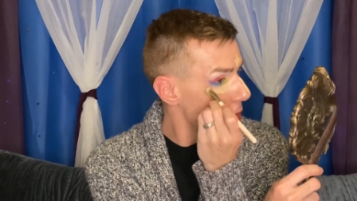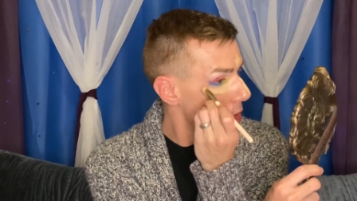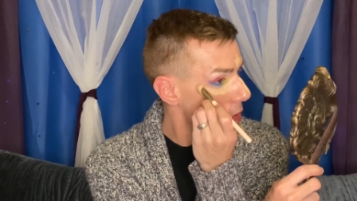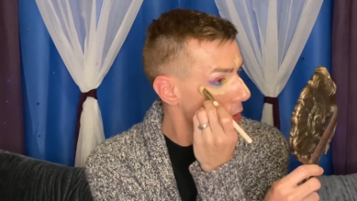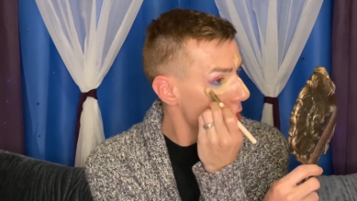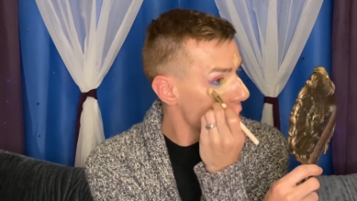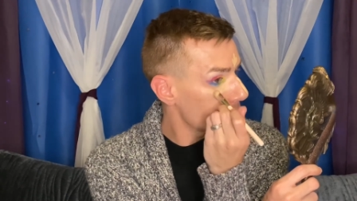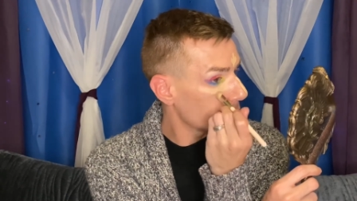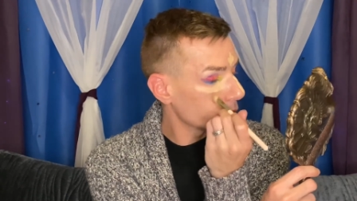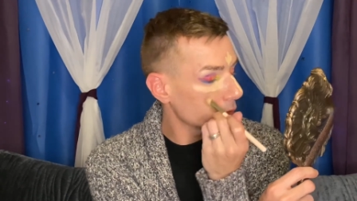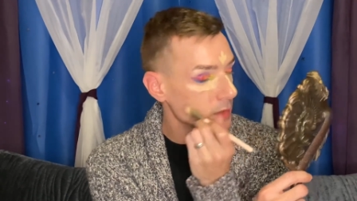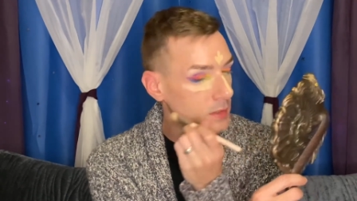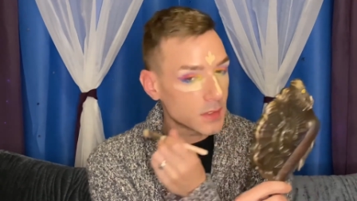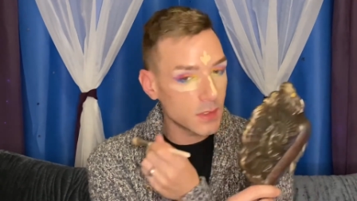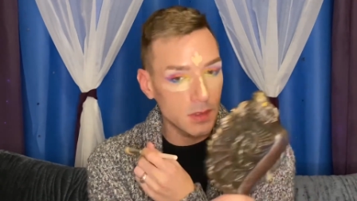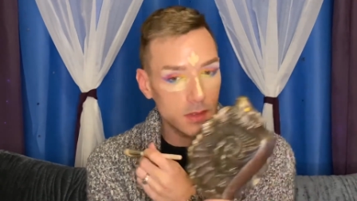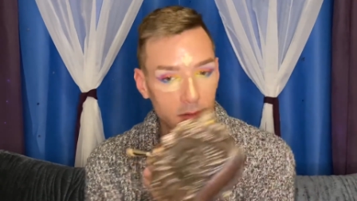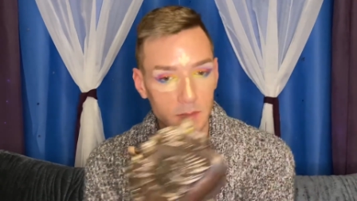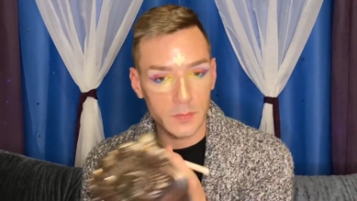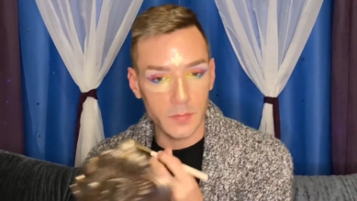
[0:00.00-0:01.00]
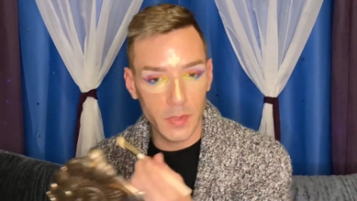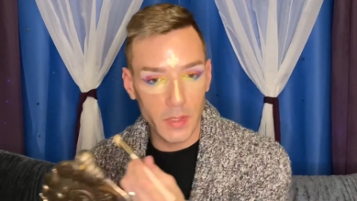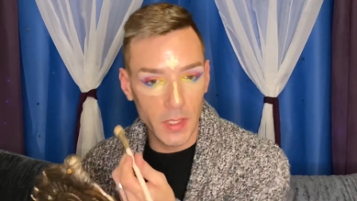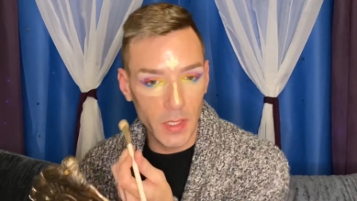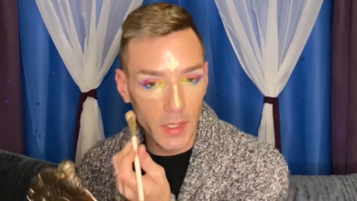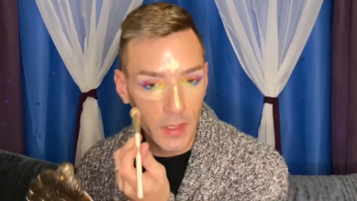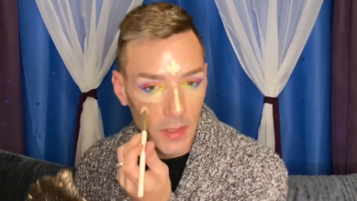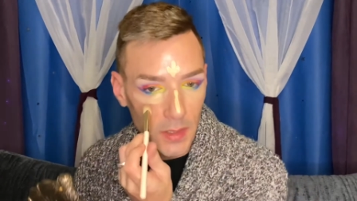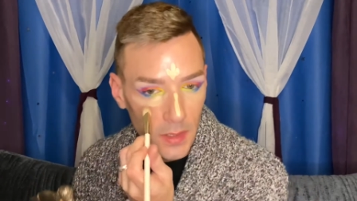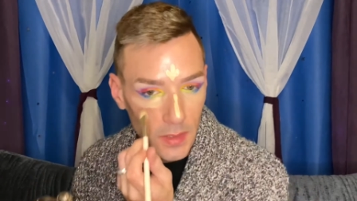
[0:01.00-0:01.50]
I wasn't
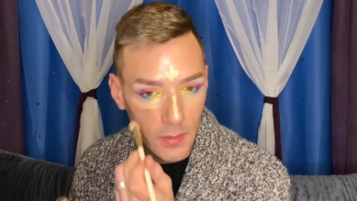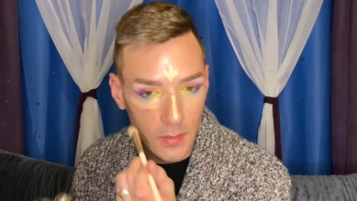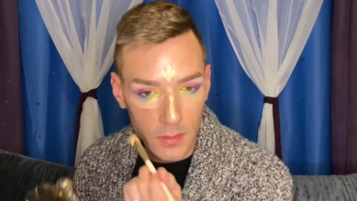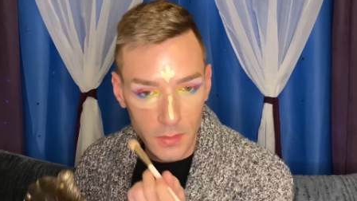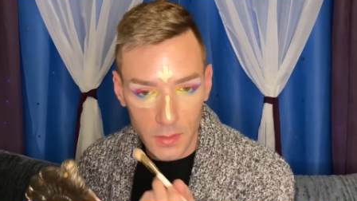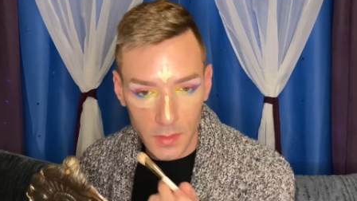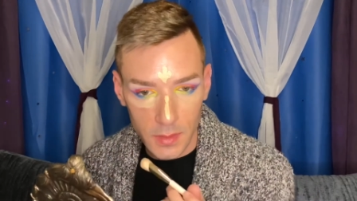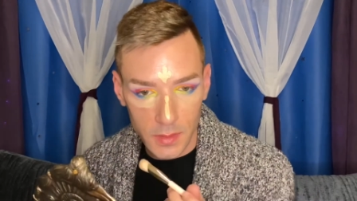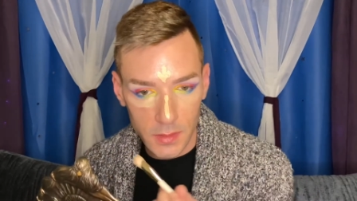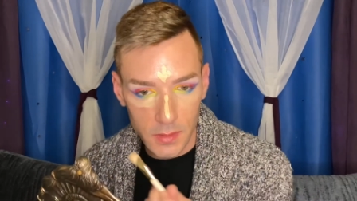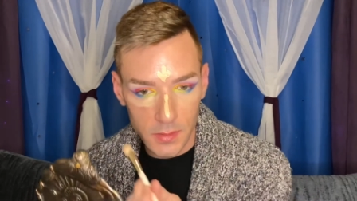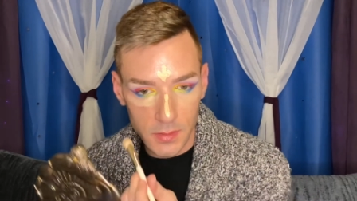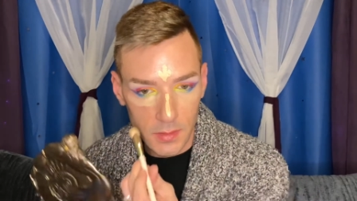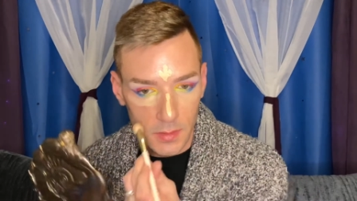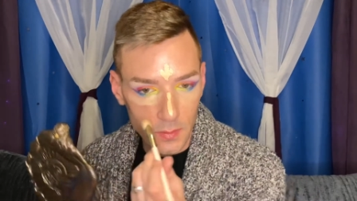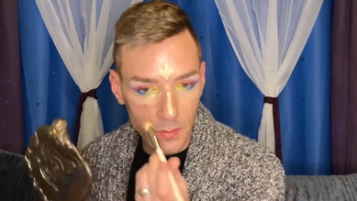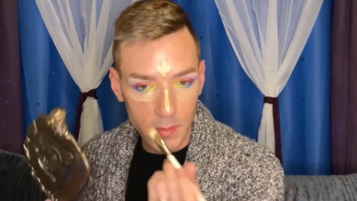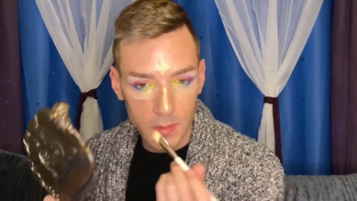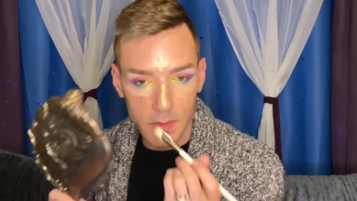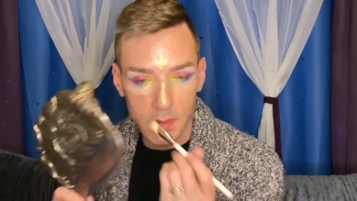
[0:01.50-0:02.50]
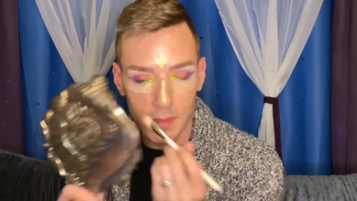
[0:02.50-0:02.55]
planning on it. It wasn't